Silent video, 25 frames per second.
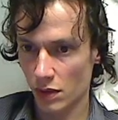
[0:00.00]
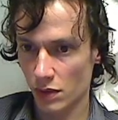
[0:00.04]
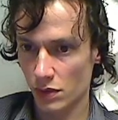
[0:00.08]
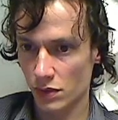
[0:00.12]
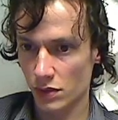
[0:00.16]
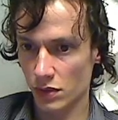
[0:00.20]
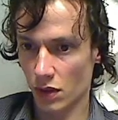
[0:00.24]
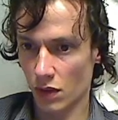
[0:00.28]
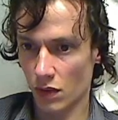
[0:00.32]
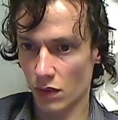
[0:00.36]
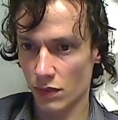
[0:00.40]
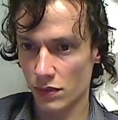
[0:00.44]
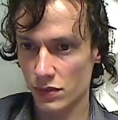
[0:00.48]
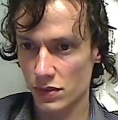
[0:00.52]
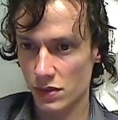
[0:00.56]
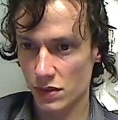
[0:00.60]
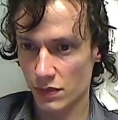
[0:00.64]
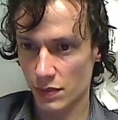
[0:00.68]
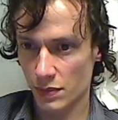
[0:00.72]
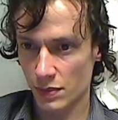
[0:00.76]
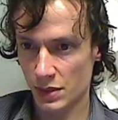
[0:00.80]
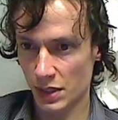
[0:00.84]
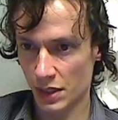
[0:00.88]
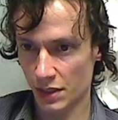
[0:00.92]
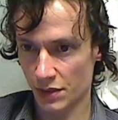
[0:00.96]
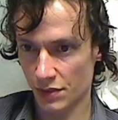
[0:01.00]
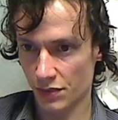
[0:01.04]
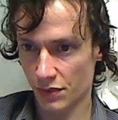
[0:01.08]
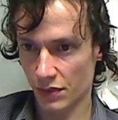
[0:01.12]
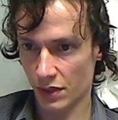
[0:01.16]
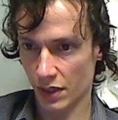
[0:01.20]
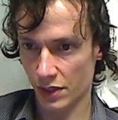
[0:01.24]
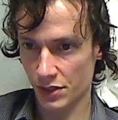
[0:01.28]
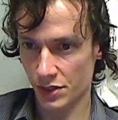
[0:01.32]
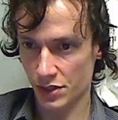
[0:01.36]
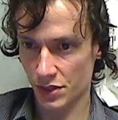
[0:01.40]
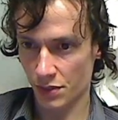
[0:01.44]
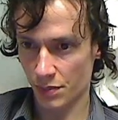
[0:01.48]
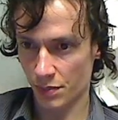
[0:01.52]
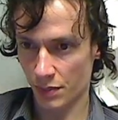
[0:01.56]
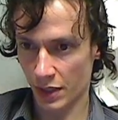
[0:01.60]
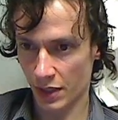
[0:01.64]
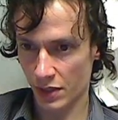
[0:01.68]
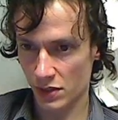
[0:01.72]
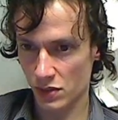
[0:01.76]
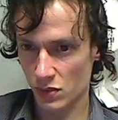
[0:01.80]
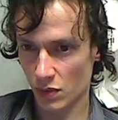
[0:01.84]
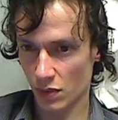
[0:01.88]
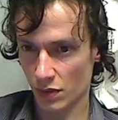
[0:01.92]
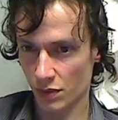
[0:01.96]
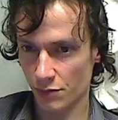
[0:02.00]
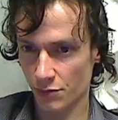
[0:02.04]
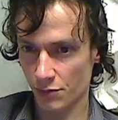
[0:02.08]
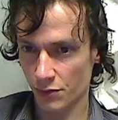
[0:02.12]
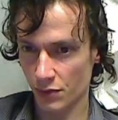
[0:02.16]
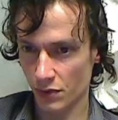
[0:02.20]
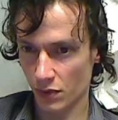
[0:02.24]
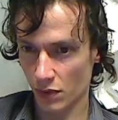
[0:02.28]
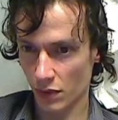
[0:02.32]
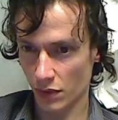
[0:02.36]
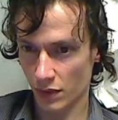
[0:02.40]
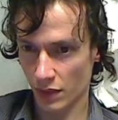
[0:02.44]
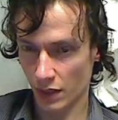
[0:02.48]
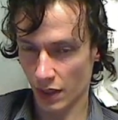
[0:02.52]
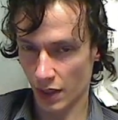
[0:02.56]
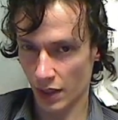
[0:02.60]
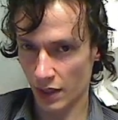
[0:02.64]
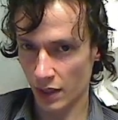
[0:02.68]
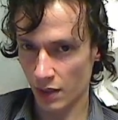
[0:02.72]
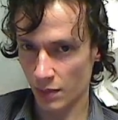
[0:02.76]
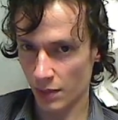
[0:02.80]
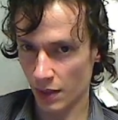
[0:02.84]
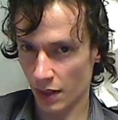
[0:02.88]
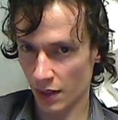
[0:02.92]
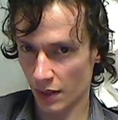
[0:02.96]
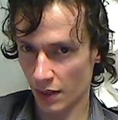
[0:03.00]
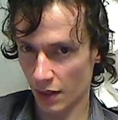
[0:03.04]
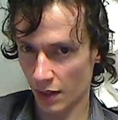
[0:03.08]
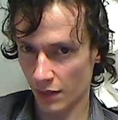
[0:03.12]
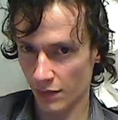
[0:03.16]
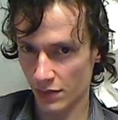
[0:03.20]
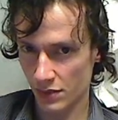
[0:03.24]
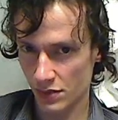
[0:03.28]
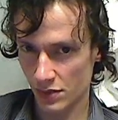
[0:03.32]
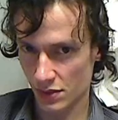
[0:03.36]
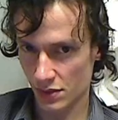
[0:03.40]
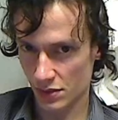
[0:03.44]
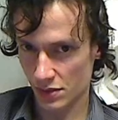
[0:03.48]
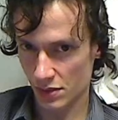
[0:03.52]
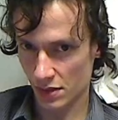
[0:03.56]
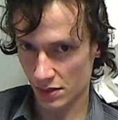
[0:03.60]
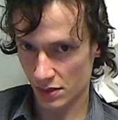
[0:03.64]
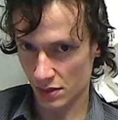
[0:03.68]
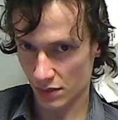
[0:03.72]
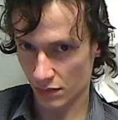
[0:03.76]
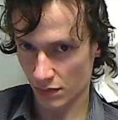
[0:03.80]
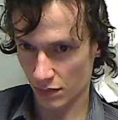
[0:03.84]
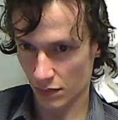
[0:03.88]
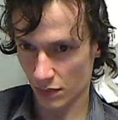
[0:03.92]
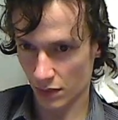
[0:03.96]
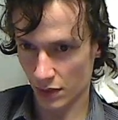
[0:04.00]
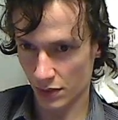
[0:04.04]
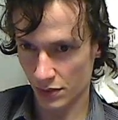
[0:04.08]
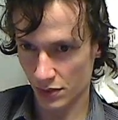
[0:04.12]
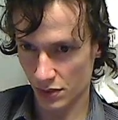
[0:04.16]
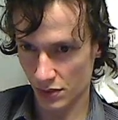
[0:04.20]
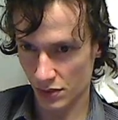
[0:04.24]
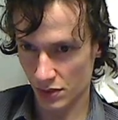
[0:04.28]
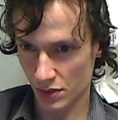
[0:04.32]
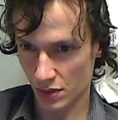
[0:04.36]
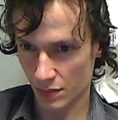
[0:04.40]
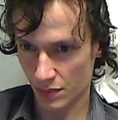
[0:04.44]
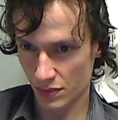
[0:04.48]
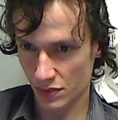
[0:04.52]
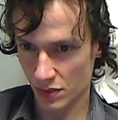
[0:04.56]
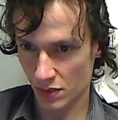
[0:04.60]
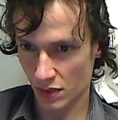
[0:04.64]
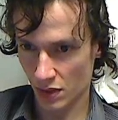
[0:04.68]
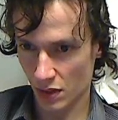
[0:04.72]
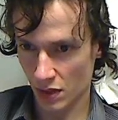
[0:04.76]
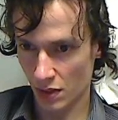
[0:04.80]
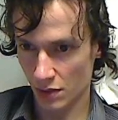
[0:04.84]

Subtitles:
Tolerance of objectification makes one feel okay about having successive relationships,